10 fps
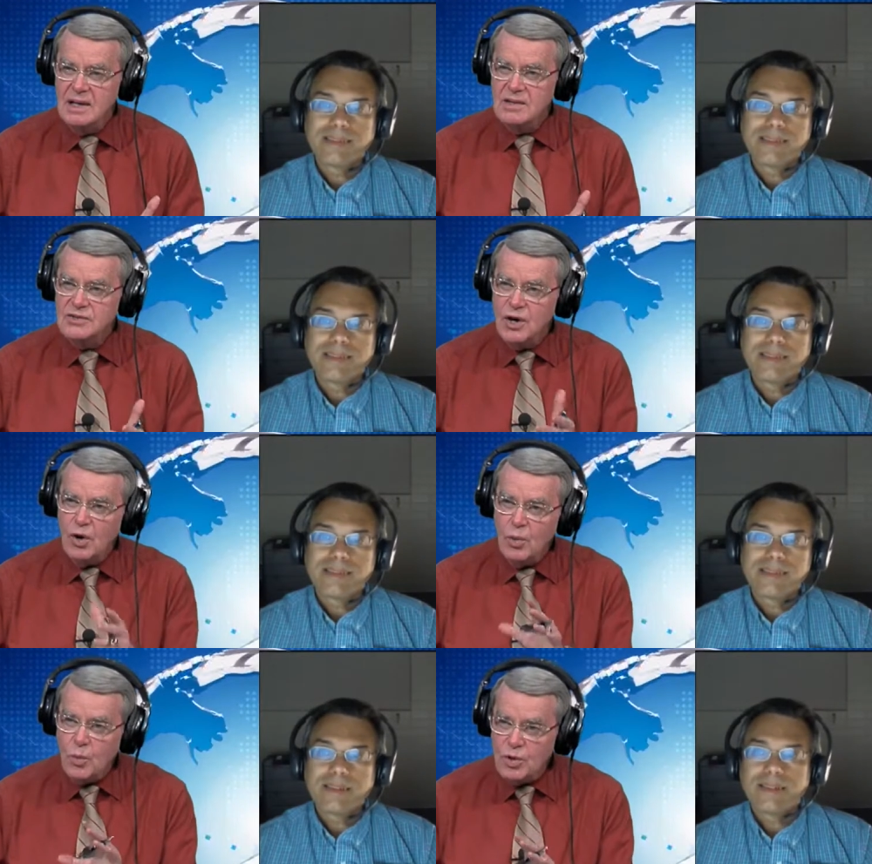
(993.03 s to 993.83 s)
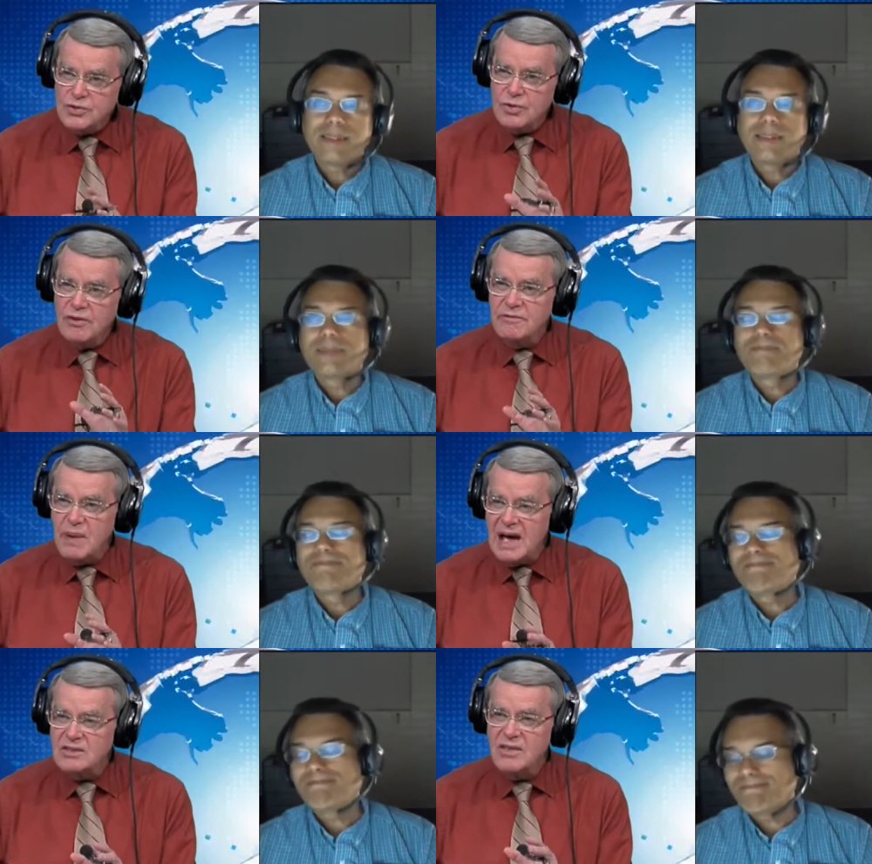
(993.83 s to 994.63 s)
Speaker 1: So we're sort of
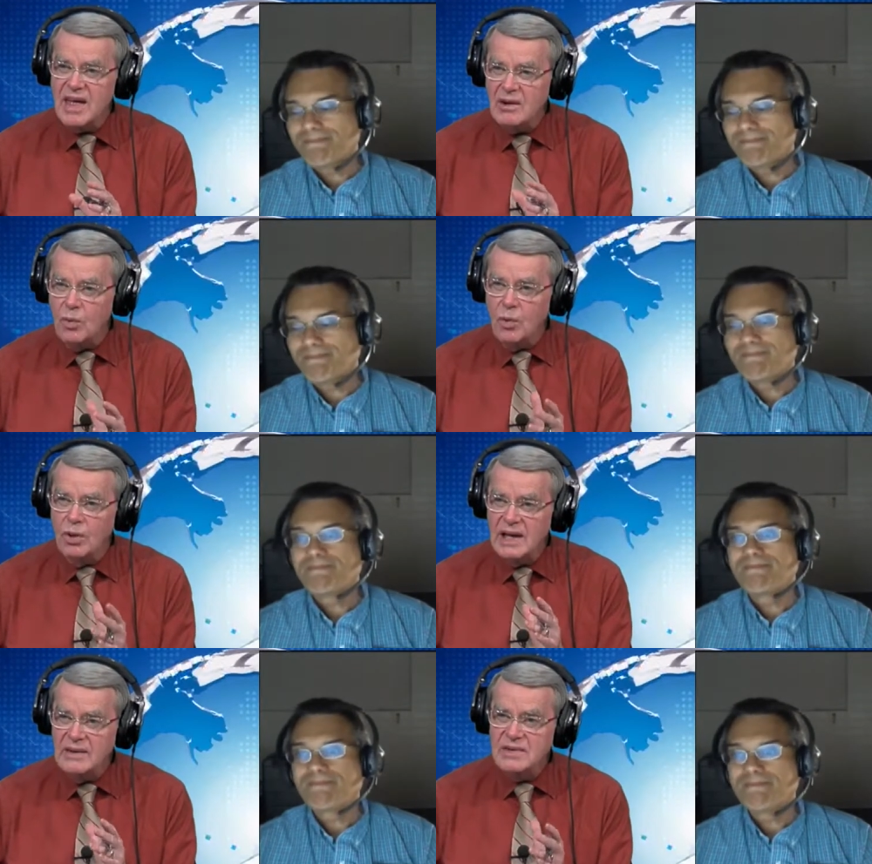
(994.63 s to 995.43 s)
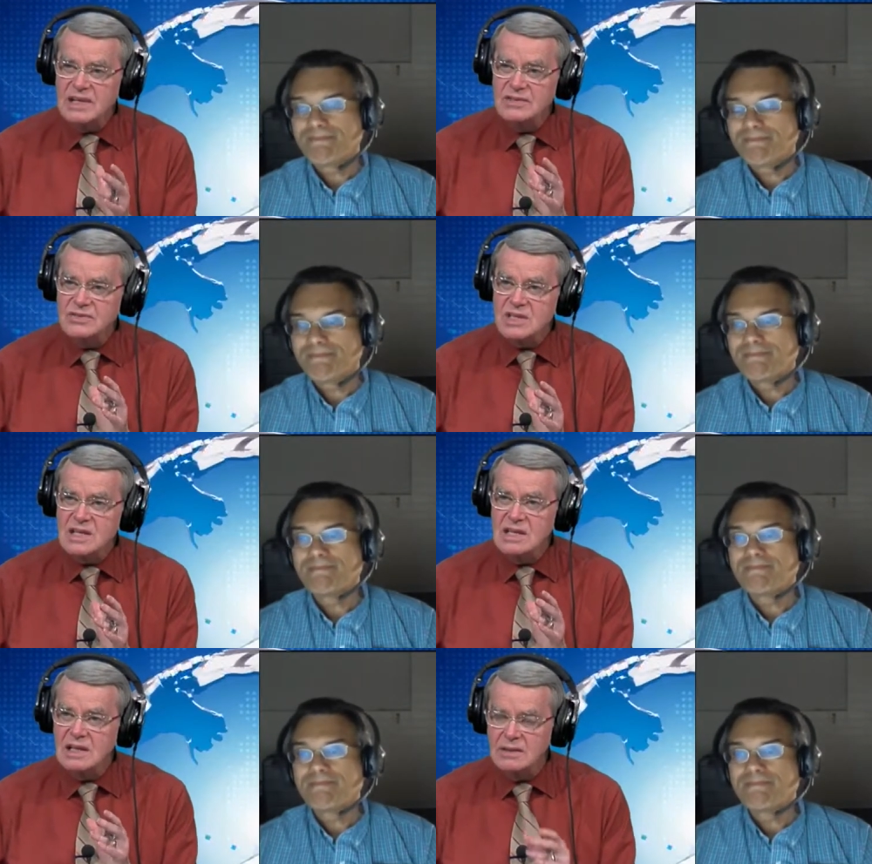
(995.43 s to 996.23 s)
back to that whole heaven is the,
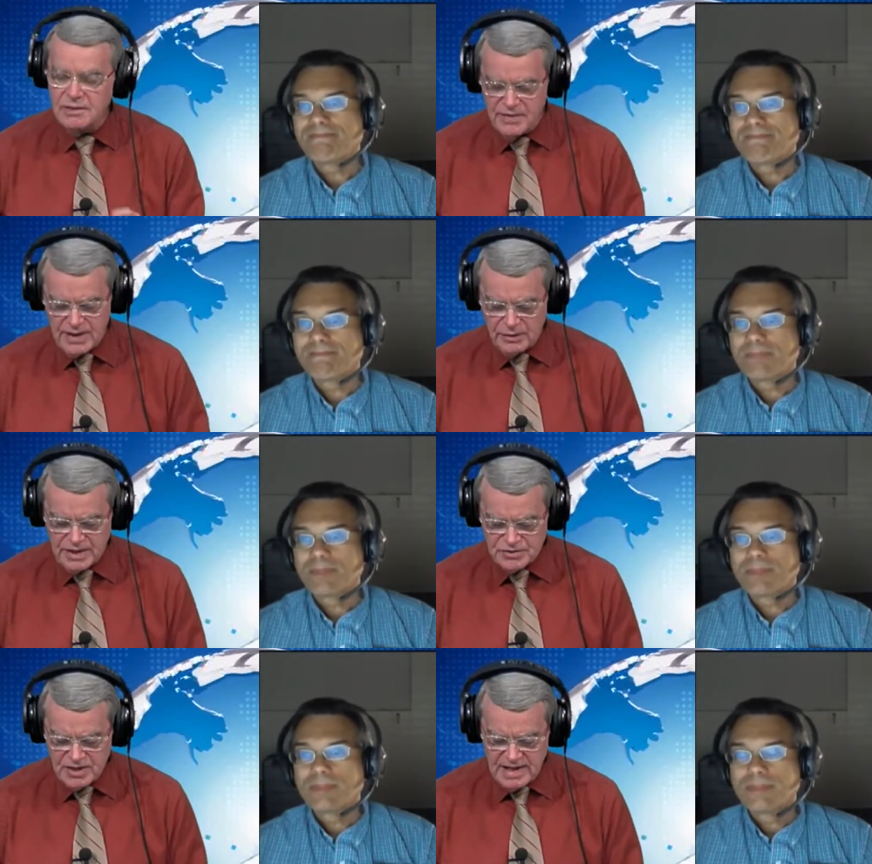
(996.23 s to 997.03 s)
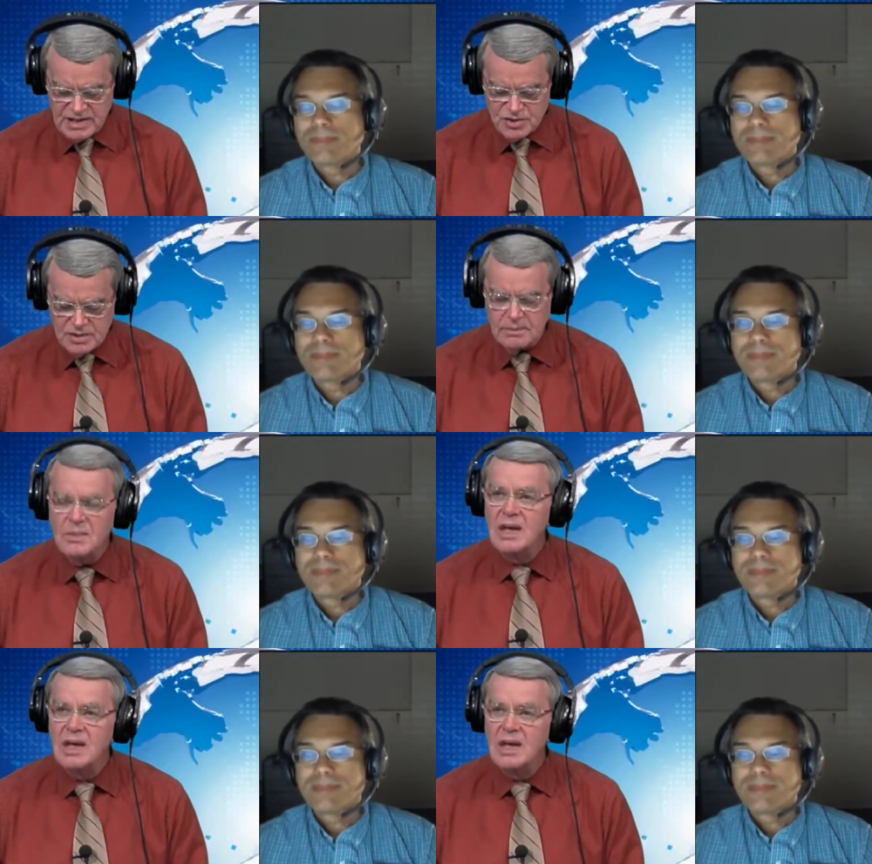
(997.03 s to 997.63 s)
uh, the final destination